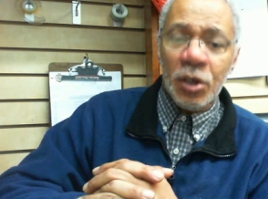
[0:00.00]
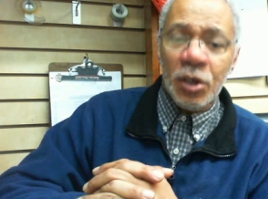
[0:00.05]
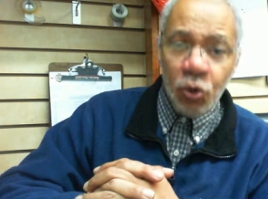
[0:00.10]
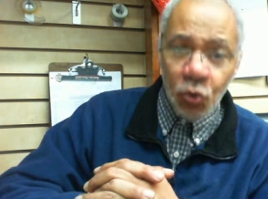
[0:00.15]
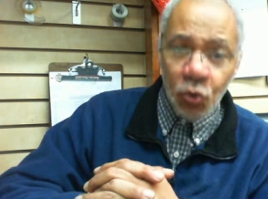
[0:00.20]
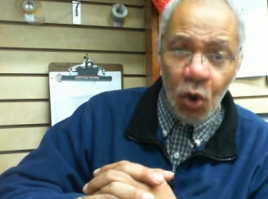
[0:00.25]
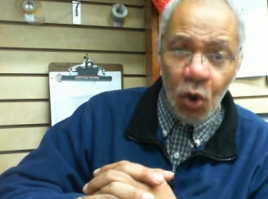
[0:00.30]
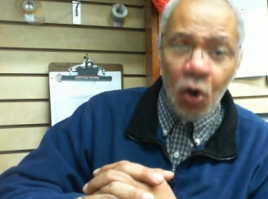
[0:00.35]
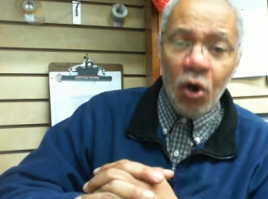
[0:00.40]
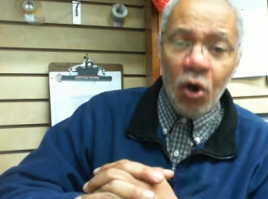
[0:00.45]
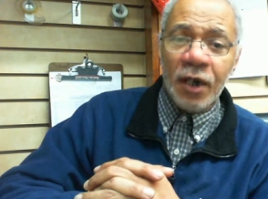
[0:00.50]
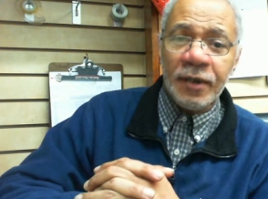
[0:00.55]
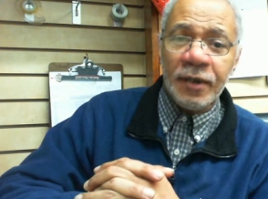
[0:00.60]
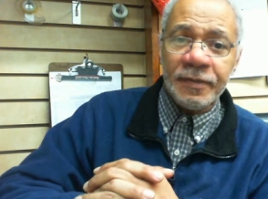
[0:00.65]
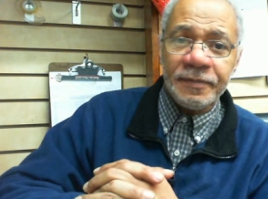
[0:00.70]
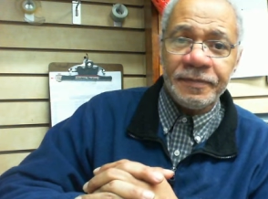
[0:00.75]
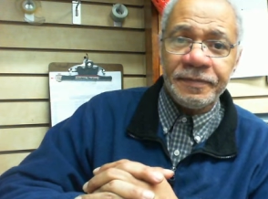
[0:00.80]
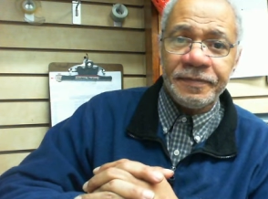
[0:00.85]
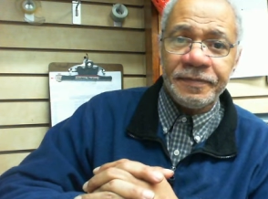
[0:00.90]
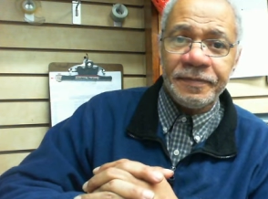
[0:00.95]
You are.
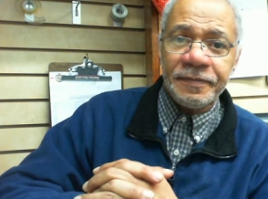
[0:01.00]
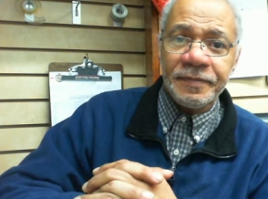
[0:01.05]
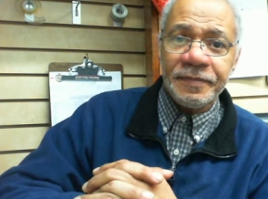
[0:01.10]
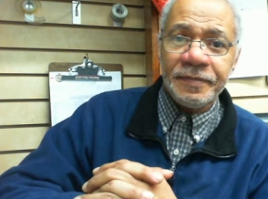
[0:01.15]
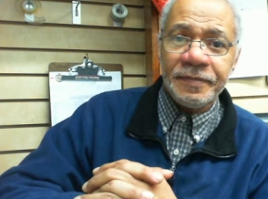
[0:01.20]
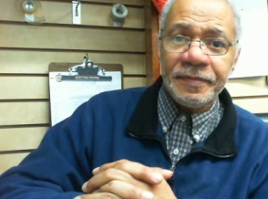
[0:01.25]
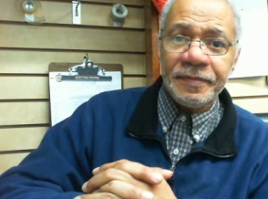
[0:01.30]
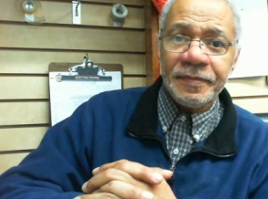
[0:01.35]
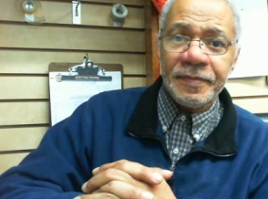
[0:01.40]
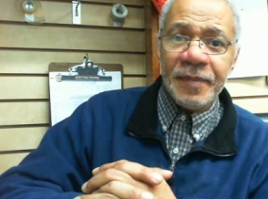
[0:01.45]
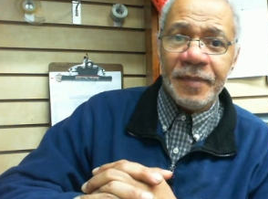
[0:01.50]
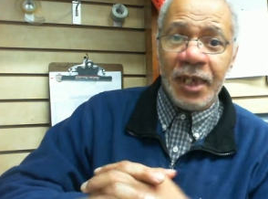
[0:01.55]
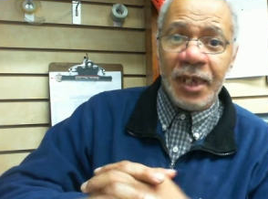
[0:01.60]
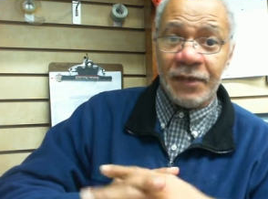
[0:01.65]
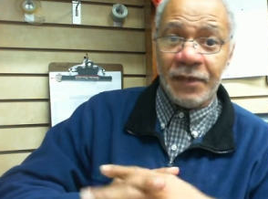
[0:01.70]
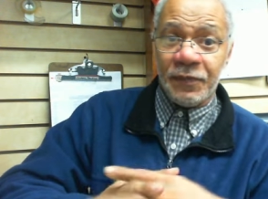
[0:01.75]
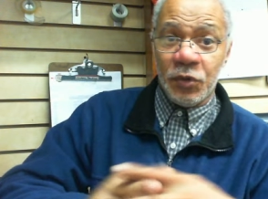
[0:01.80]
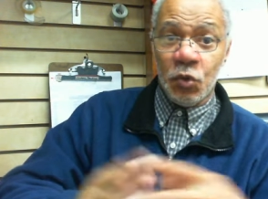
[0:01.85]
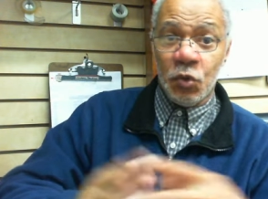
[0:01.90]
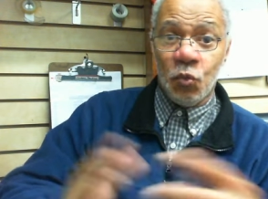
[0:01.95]
And
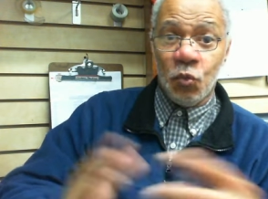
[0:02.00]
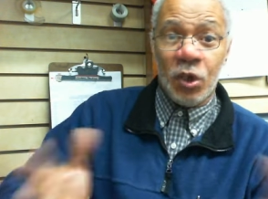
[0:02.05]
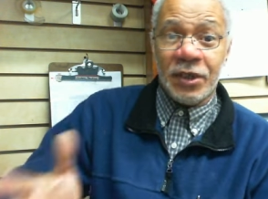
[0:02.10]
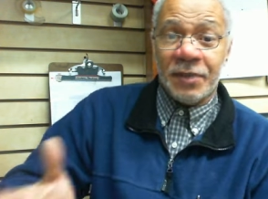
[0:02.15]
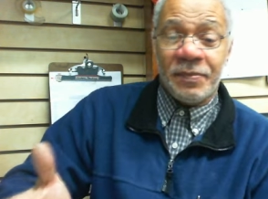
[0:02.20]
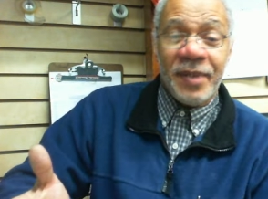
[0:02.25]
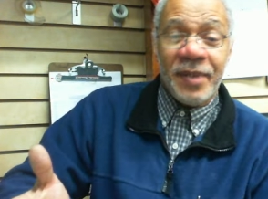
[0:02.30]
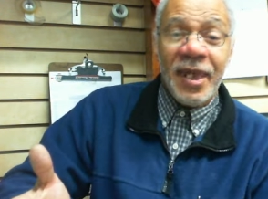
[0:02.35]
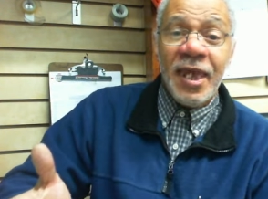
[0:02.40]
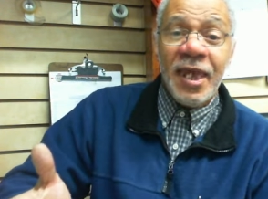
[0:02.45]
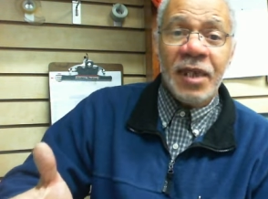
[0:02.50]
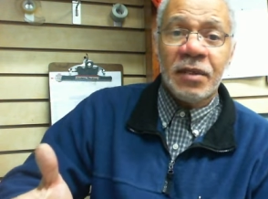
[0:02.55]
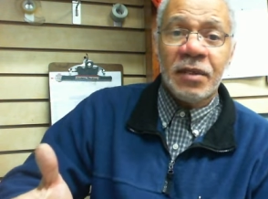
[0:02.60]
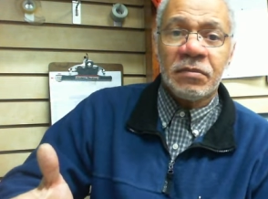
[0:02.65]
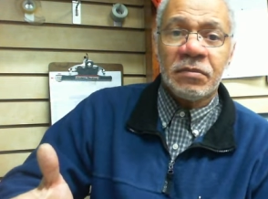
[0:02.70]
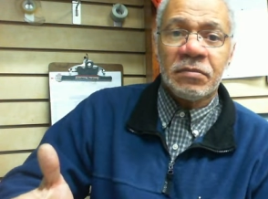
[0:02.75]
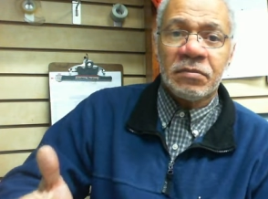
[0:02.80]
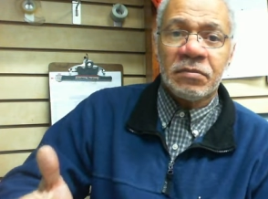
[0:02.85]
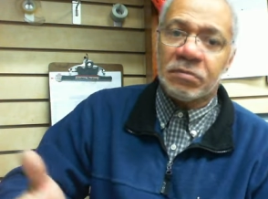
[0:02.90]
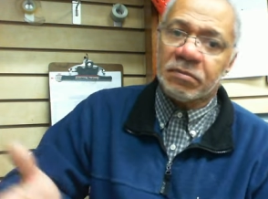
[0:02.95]
if you want to pay it,
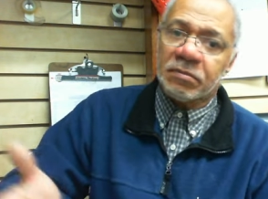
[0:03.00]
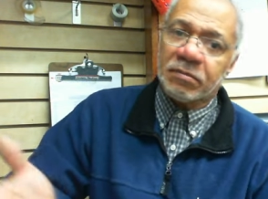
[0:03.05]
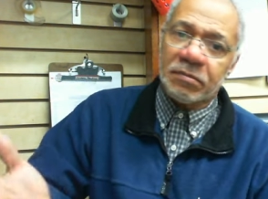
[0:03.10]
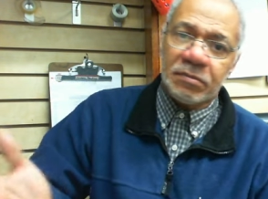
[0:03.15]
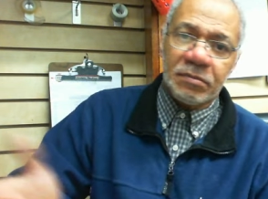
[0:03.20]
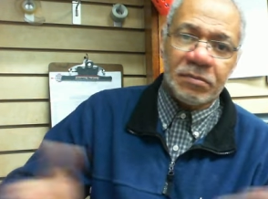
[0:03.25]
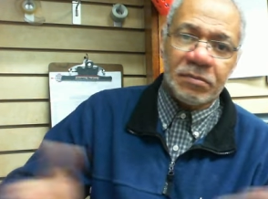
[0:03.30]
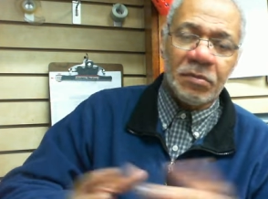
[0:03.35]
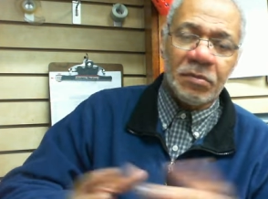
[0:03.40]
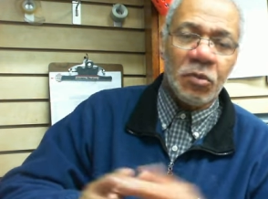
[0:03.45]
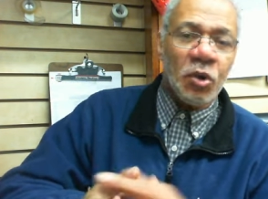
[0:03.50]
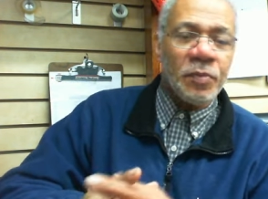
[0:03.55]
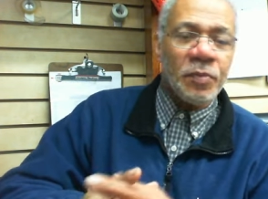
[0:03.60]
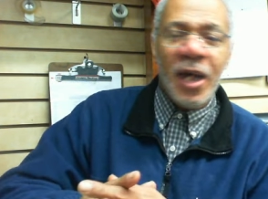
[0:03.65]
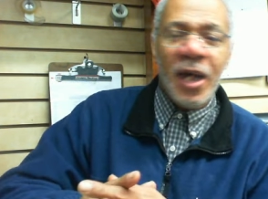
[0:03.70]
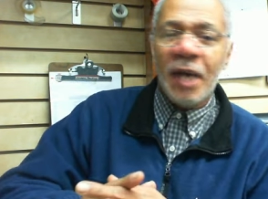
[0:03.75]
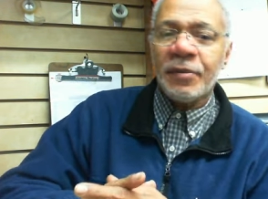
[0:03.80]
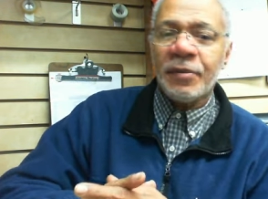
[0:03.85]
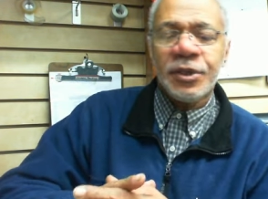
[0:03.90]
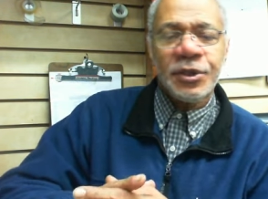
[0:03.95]
more
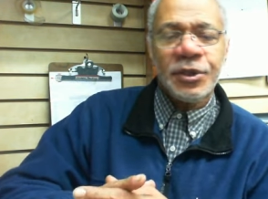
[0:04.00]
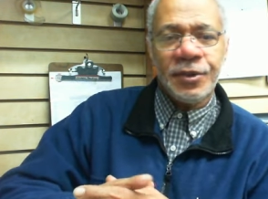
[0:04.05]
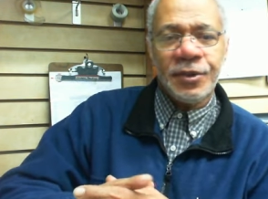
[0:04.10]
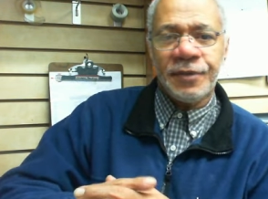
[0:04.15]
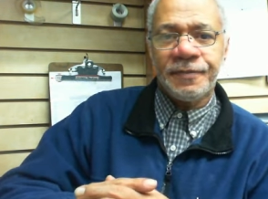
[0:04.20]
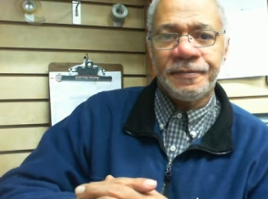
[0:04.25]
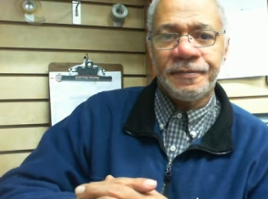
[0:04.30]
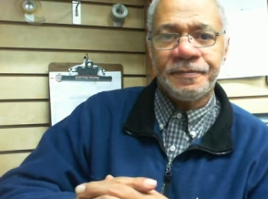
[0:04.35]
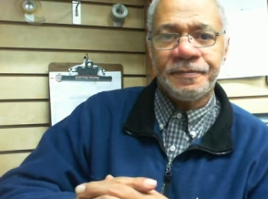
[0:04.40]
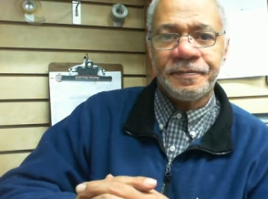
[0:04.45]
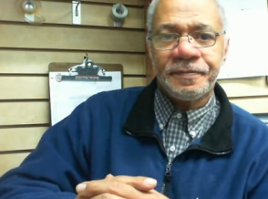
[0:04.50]
power to you.